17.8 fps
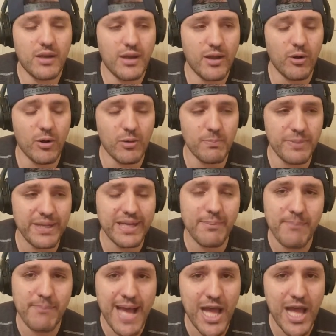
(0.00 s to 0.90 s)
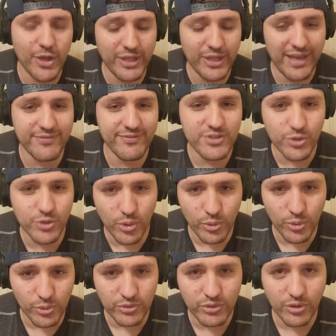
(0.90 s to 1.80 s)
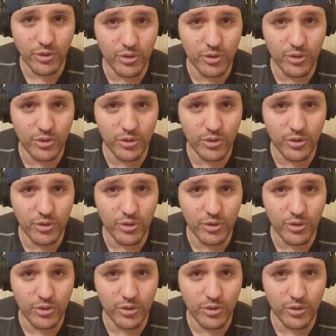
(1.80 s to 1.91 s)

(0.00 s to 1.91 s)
or a big amount have sold